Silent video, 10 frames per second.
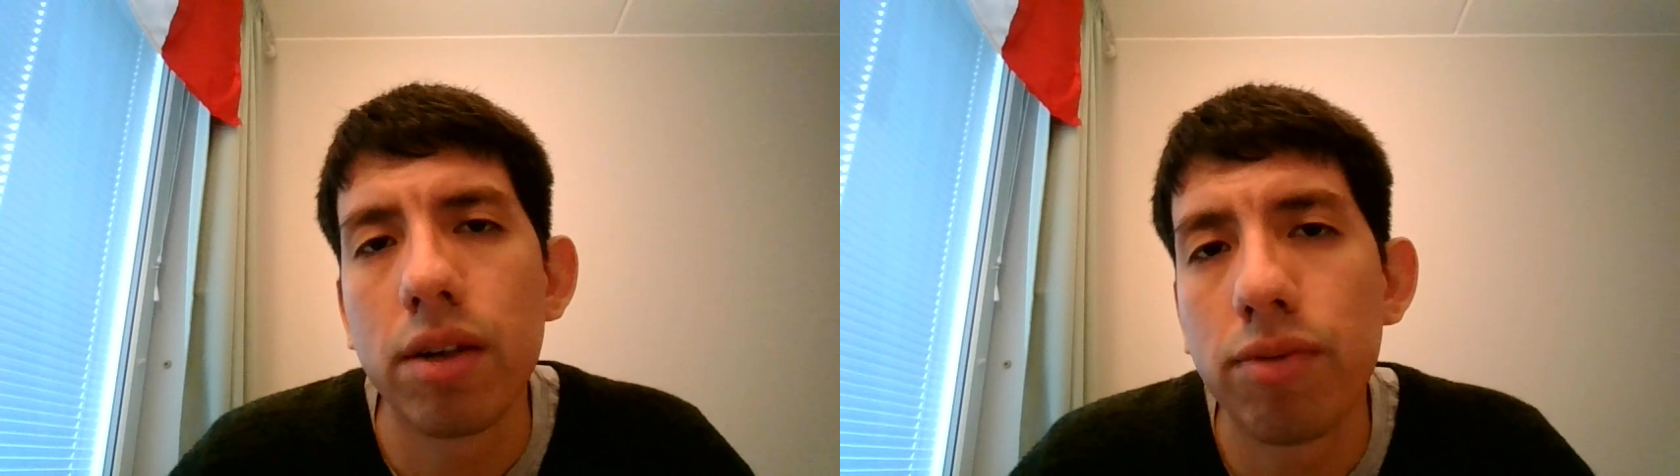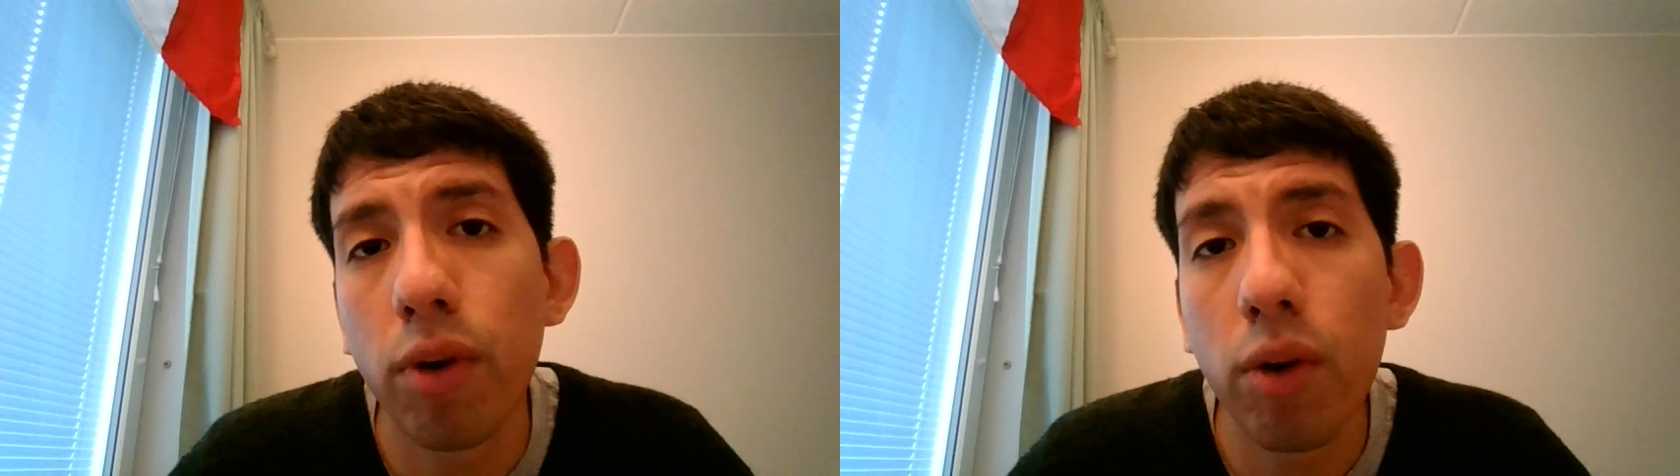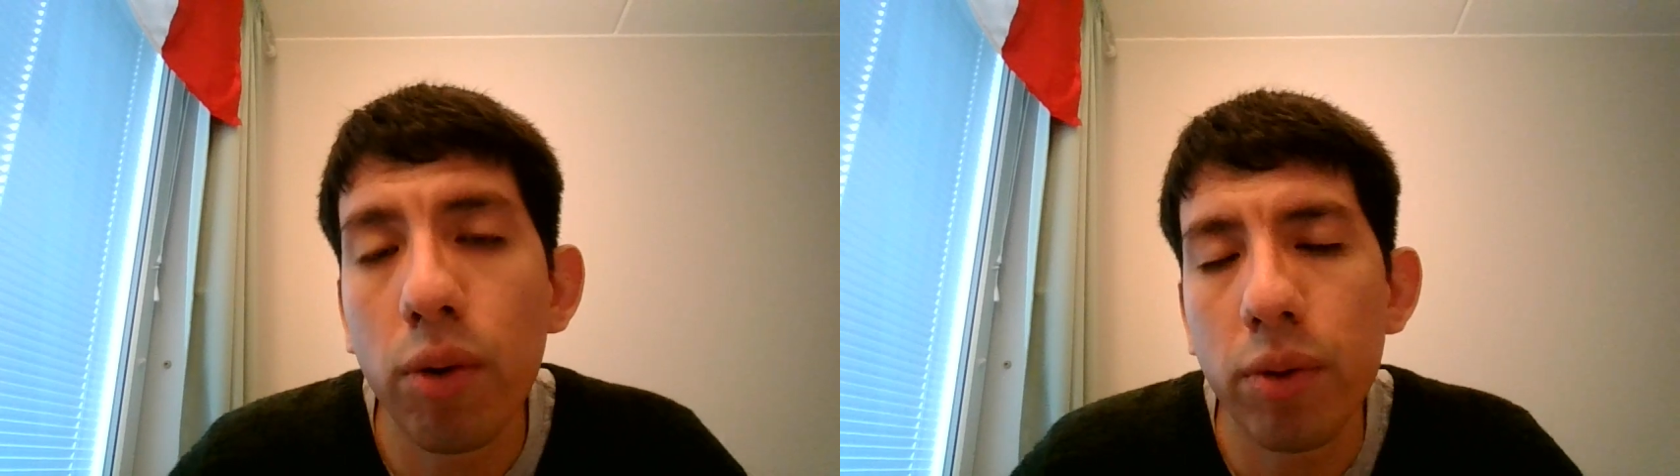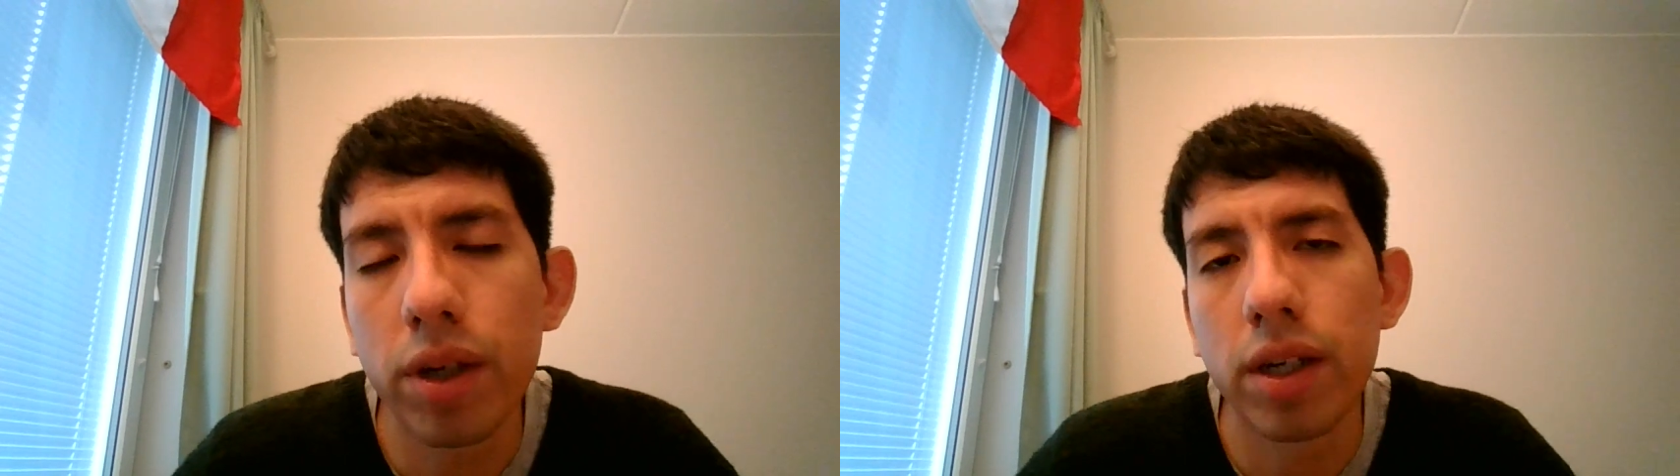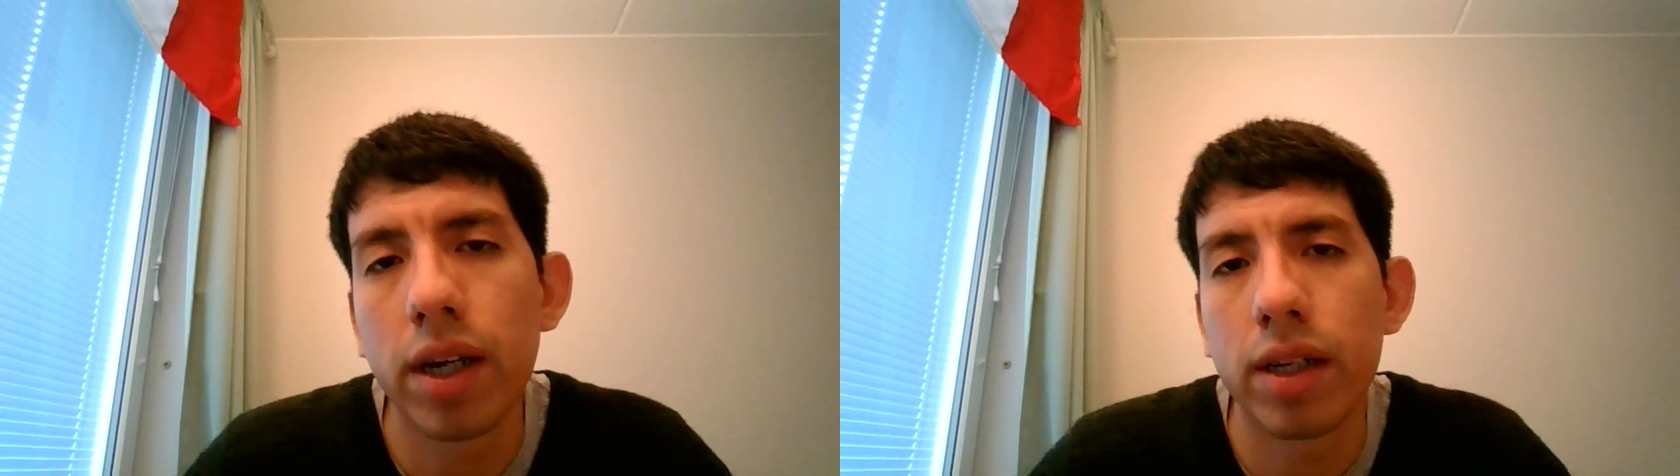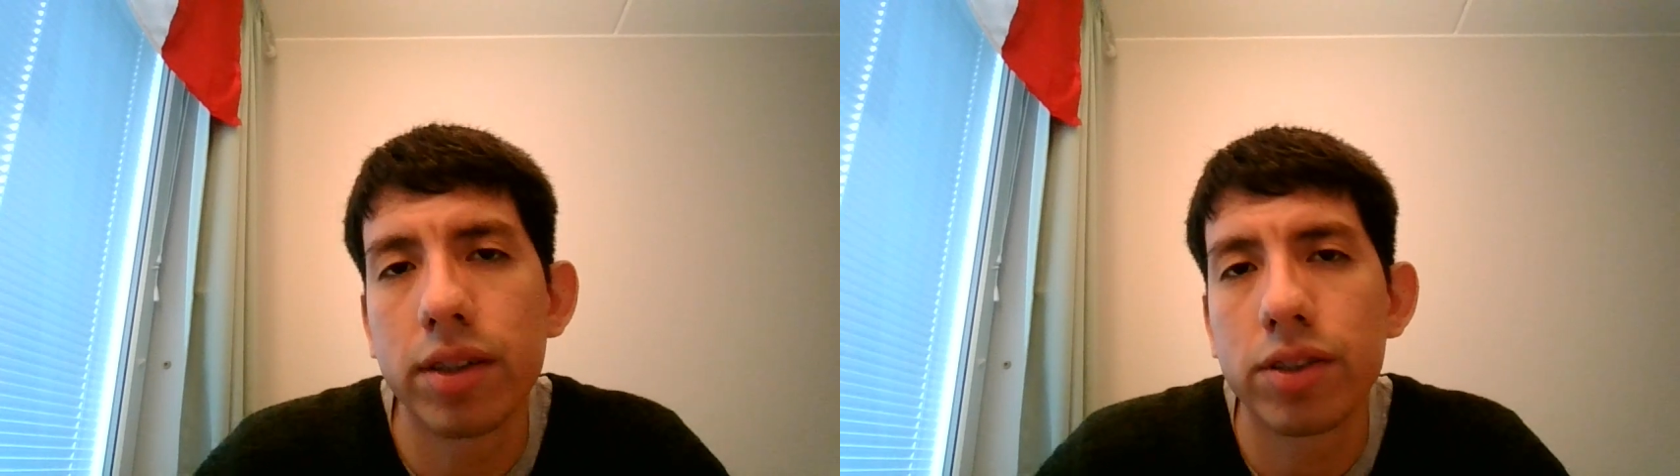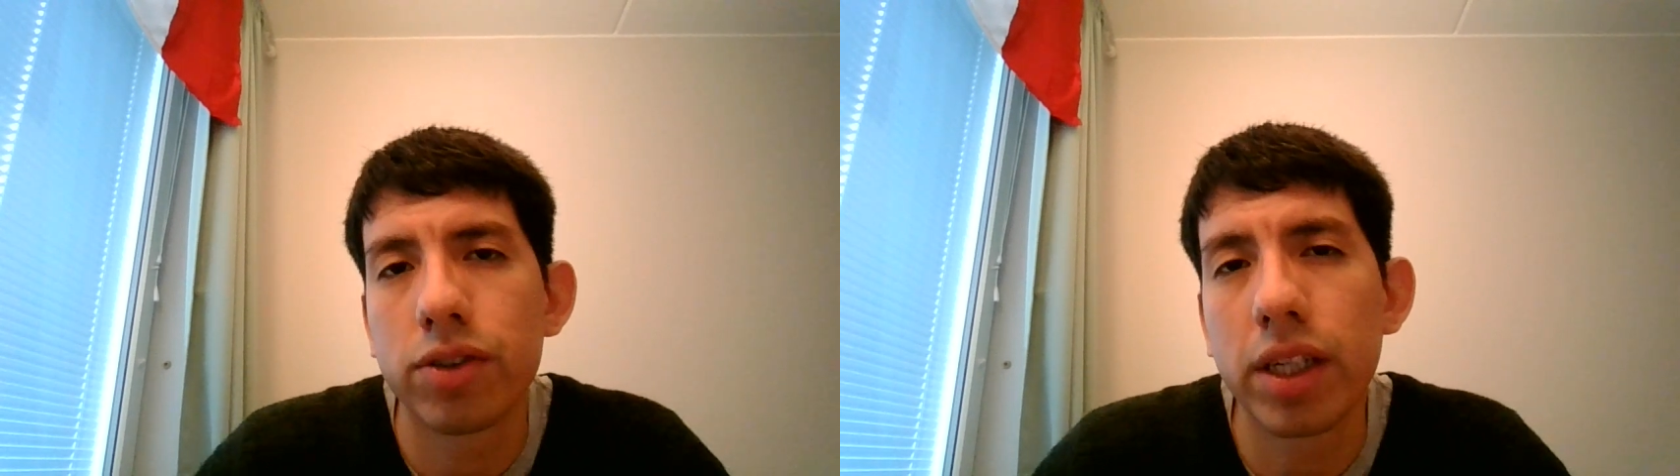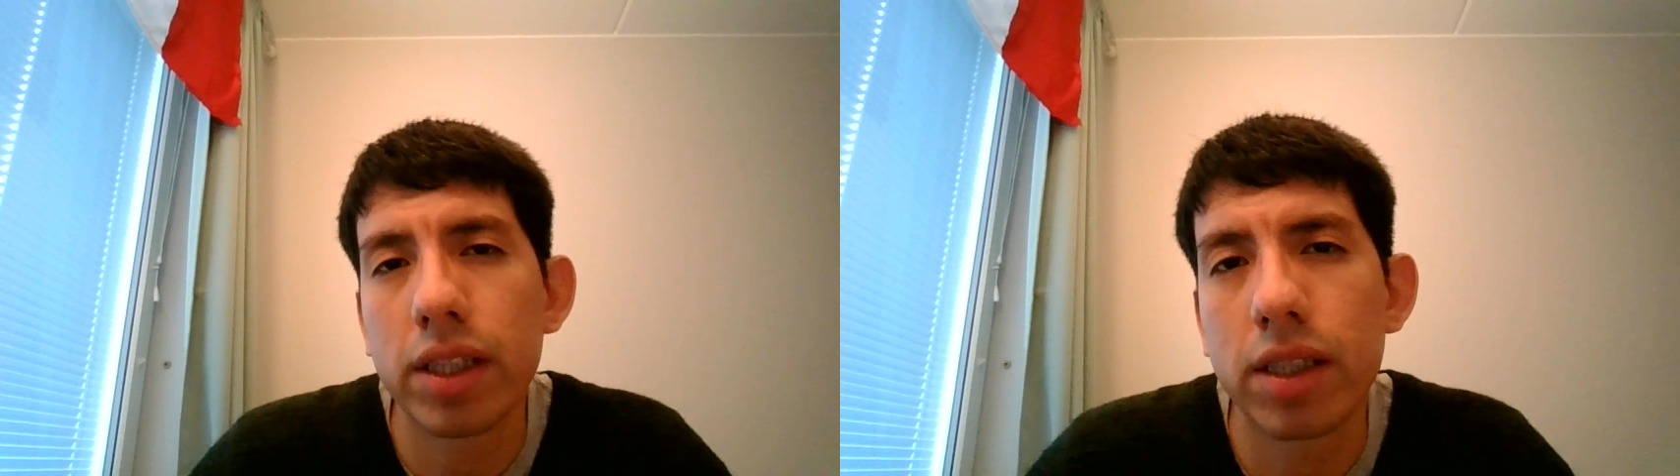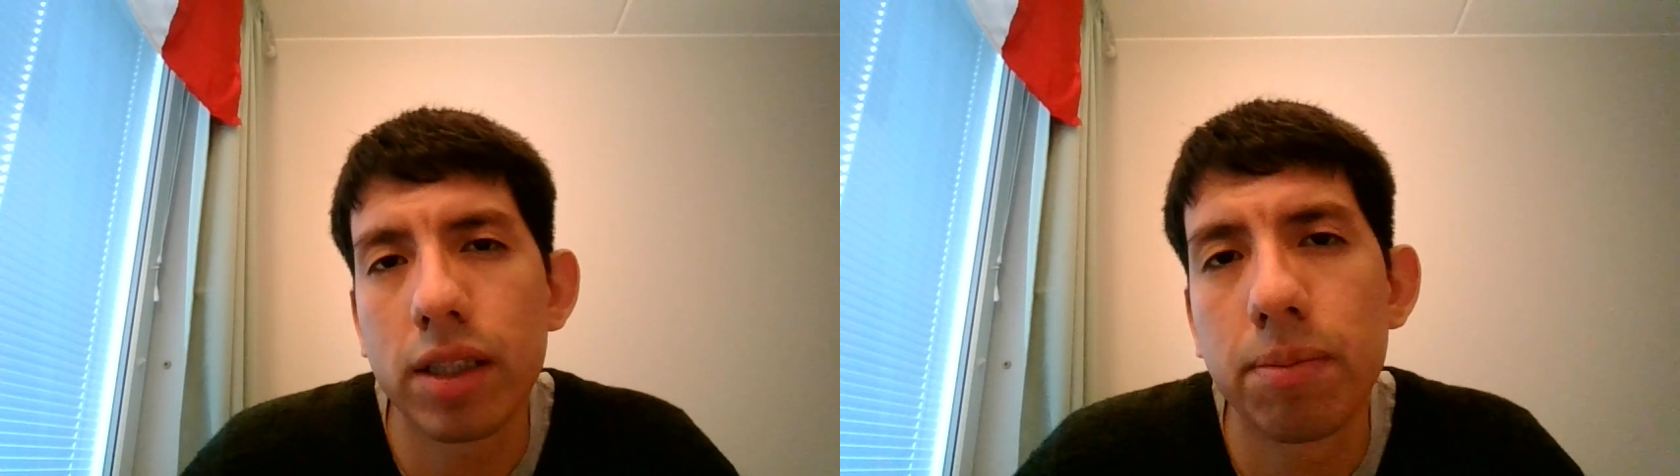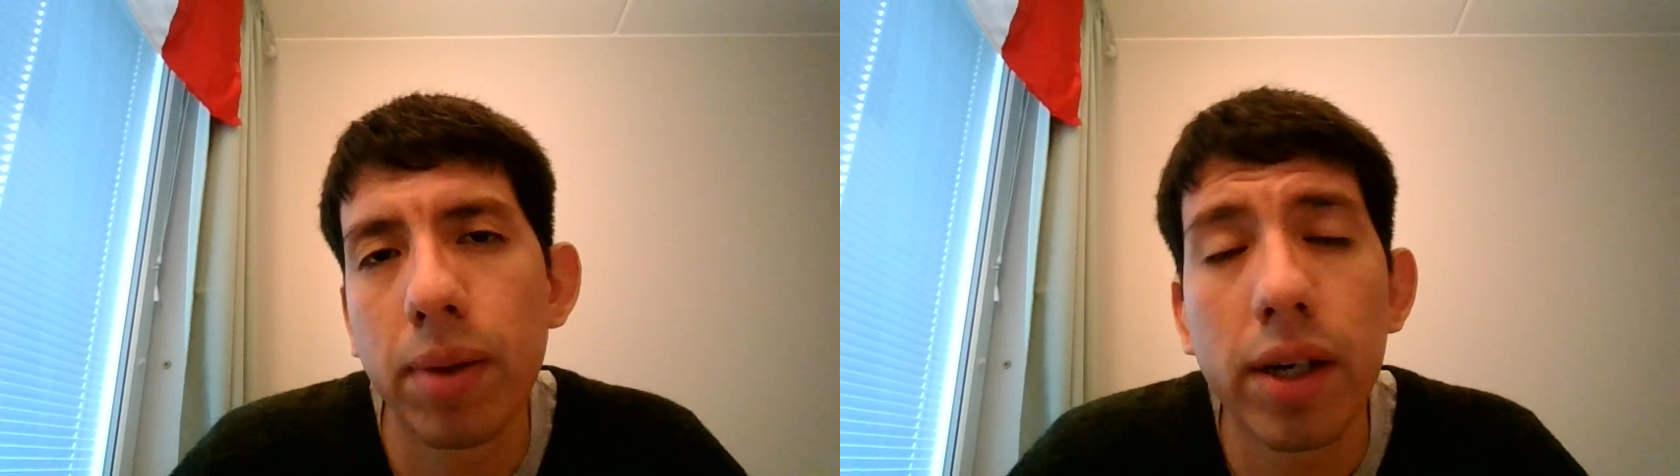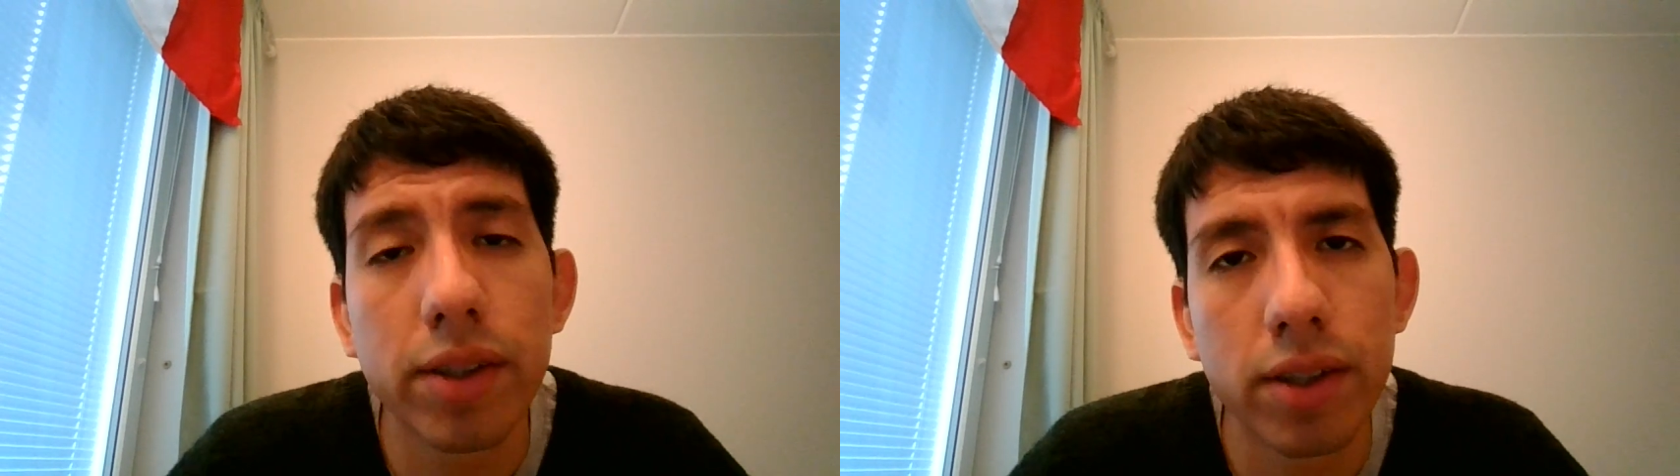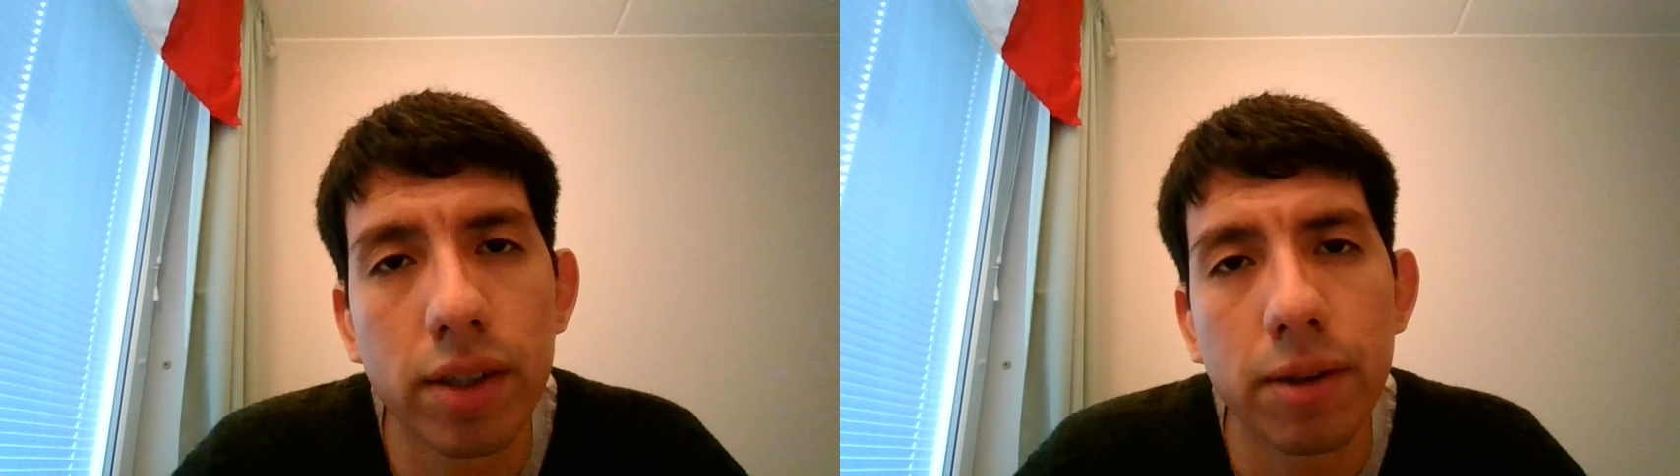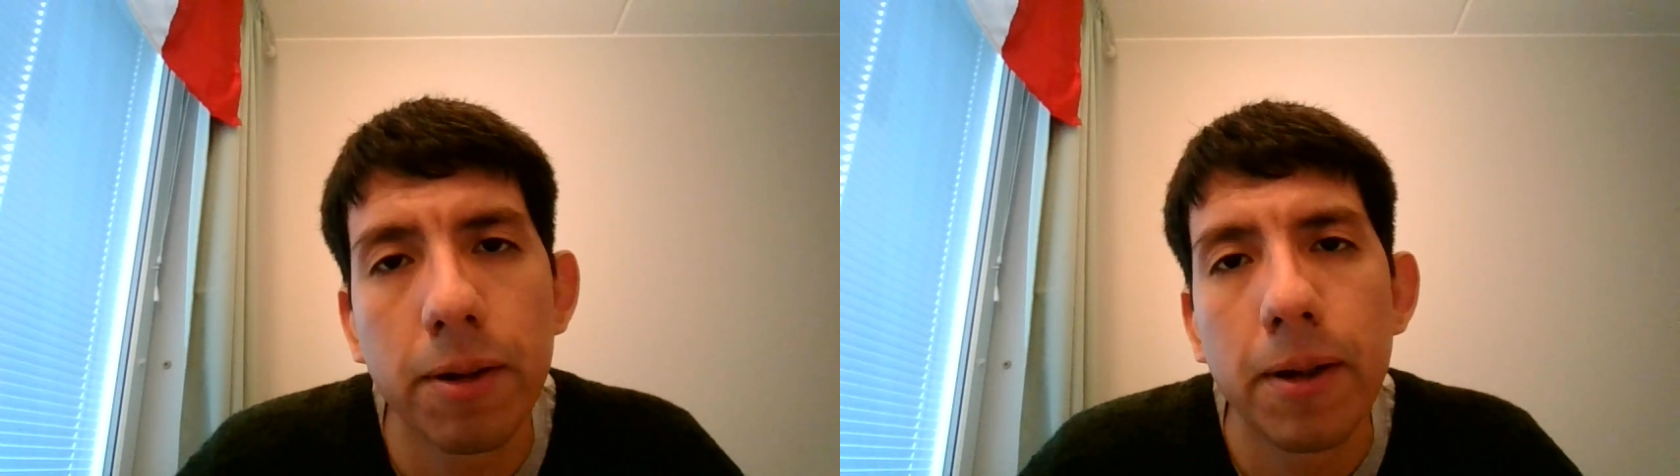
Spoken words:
following a strict pattern.